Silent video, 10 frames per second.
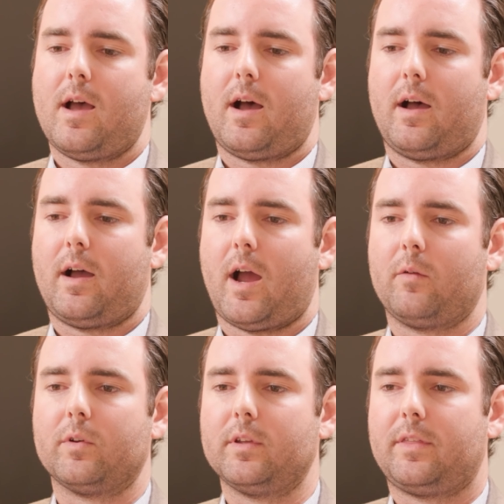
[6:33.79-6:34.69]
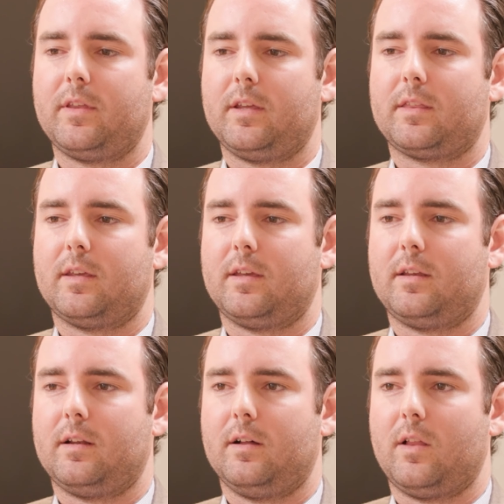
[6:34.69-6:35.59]
I really think
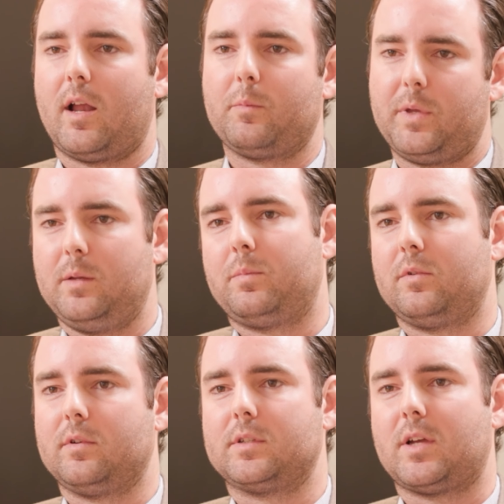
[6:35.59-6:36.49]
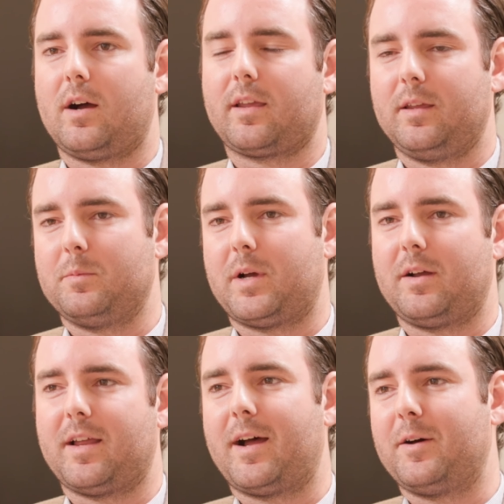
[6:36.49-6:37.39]
that a lot of people are talking
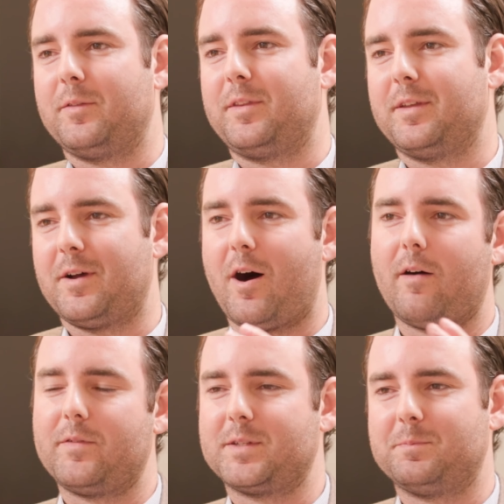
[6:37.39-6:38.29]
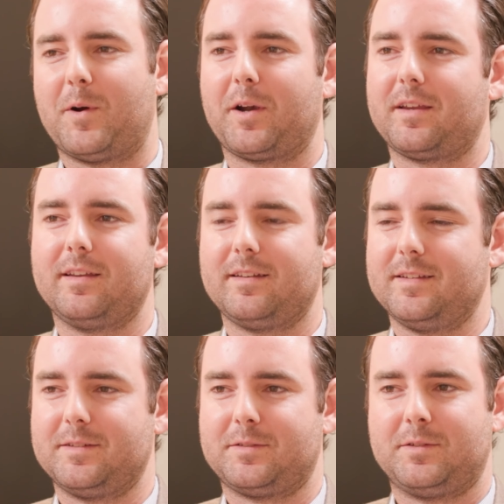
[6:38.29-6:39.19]
about how the office market
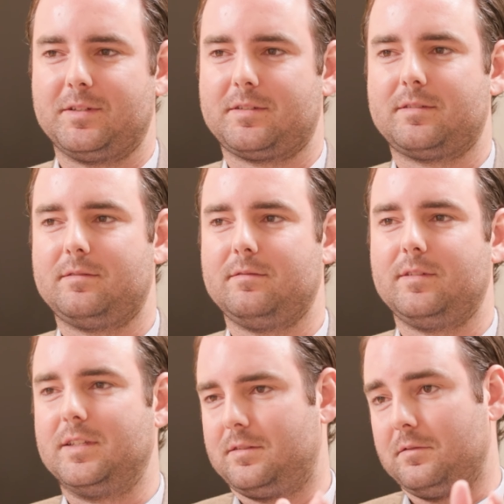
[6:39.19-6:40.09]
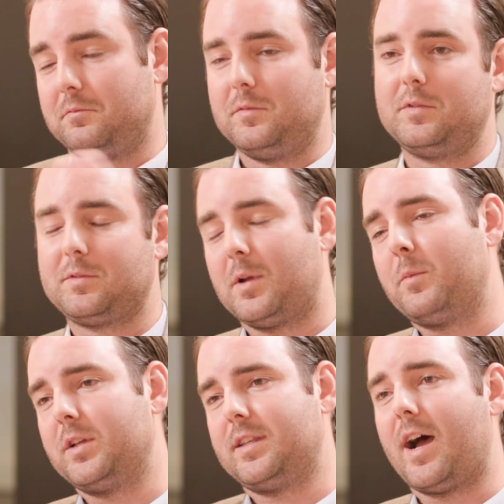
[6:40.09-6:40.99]
is
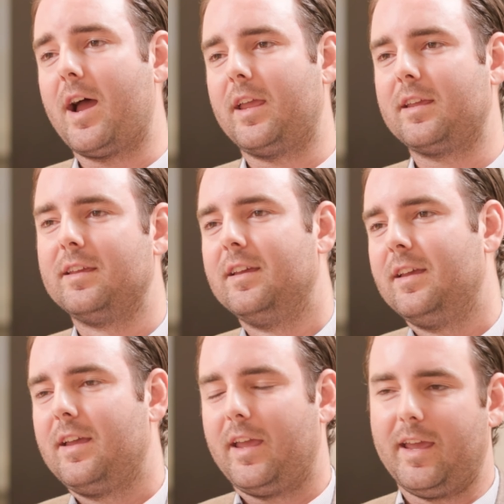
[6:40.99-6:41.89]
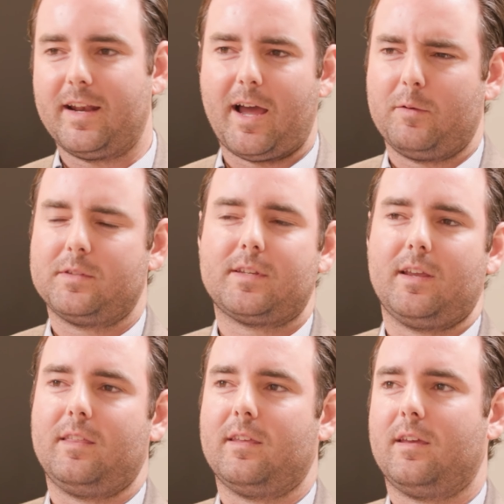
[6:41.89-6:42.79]
somewhat dying, and I would
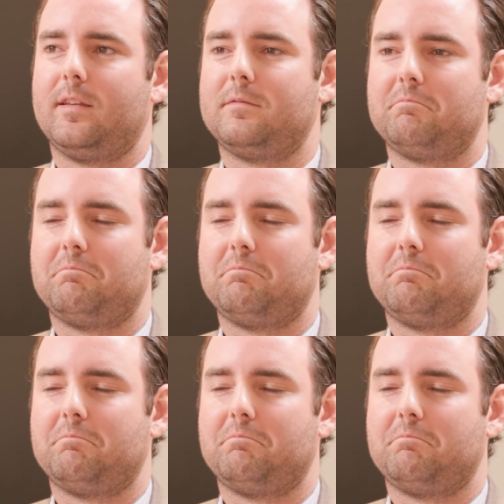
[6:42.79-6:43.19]
say that